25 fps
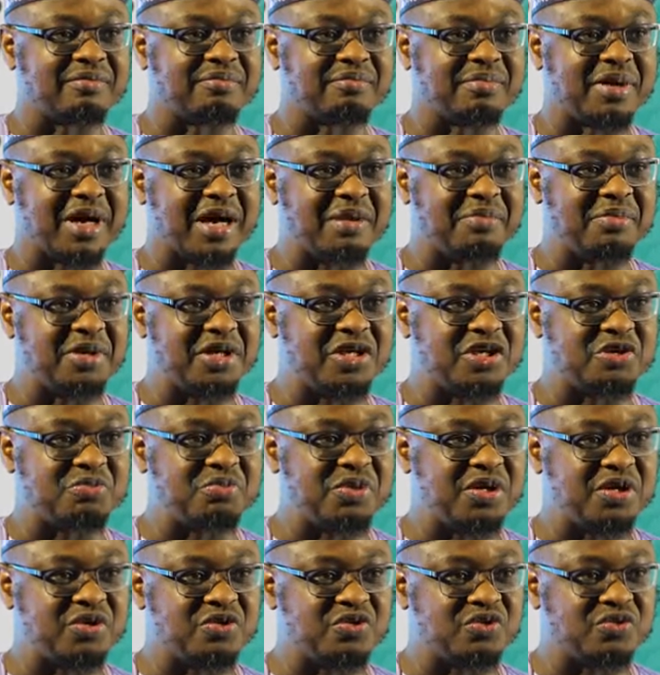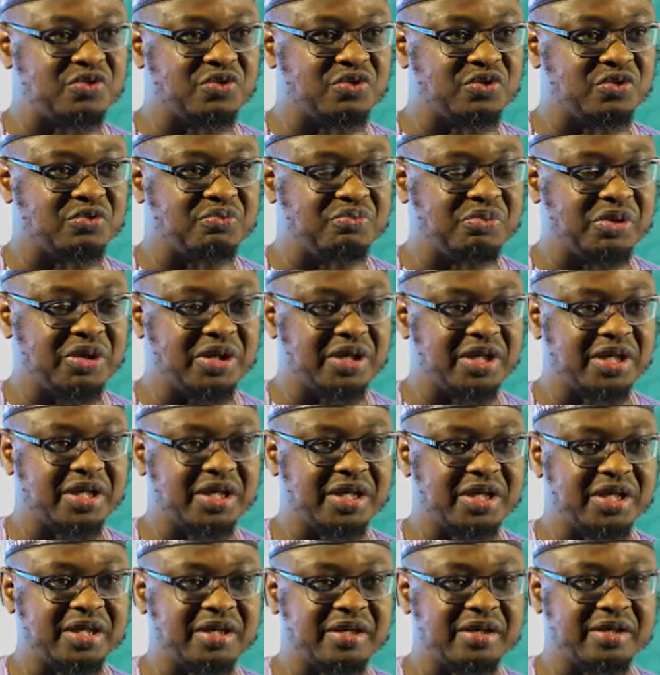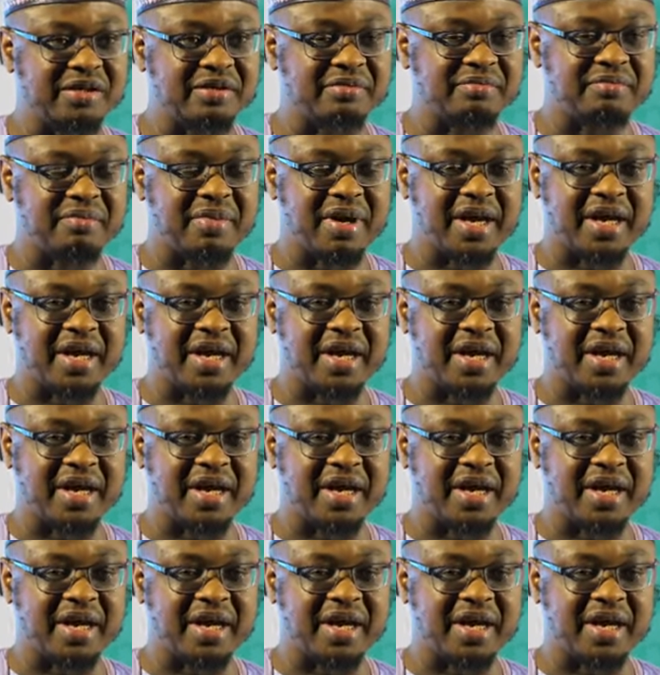Permit me to begin